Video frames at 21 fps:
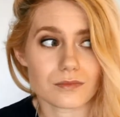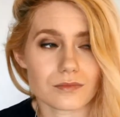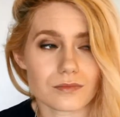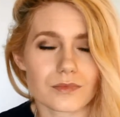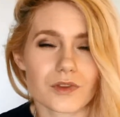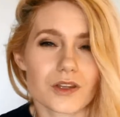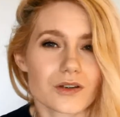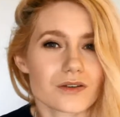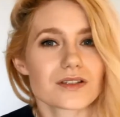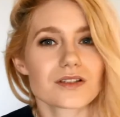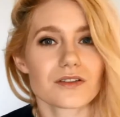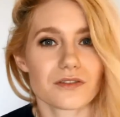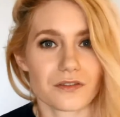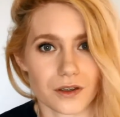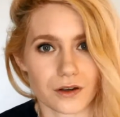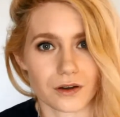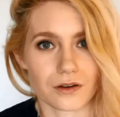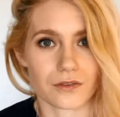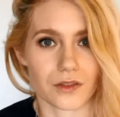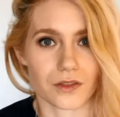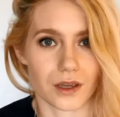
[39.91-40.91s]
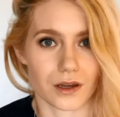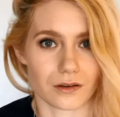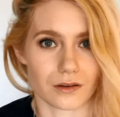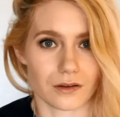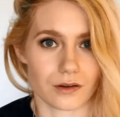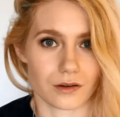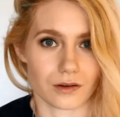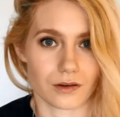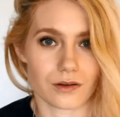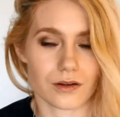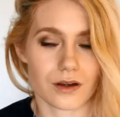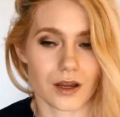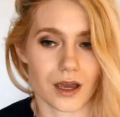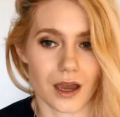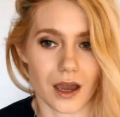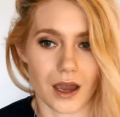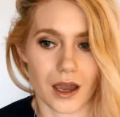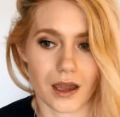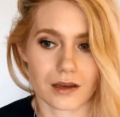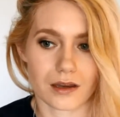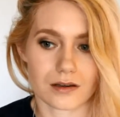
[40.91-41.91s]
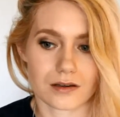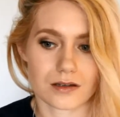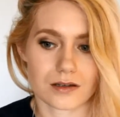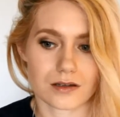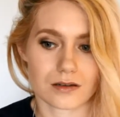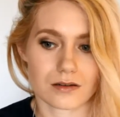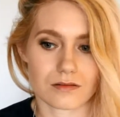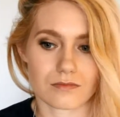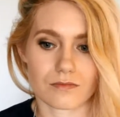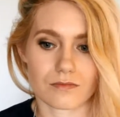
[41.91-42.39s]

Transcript: There is a fear of the unknown, and